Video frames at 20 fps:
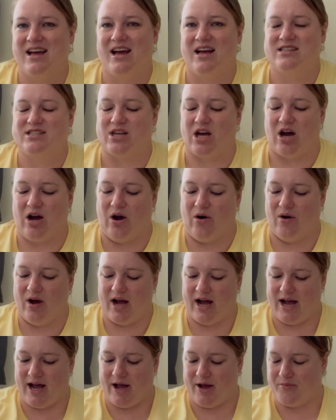
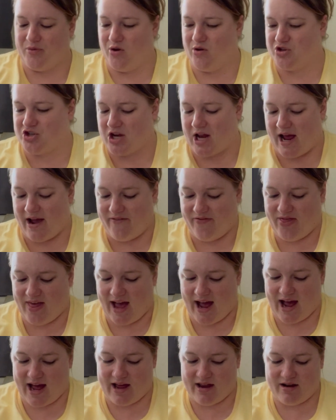So you should have
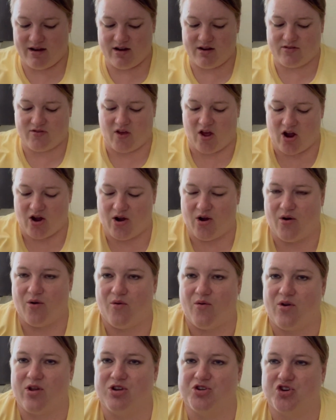that.
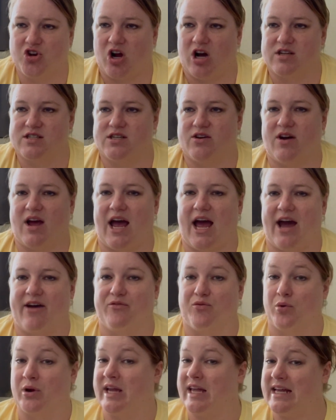So you should also
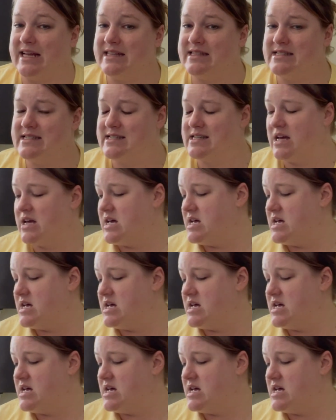have reeds.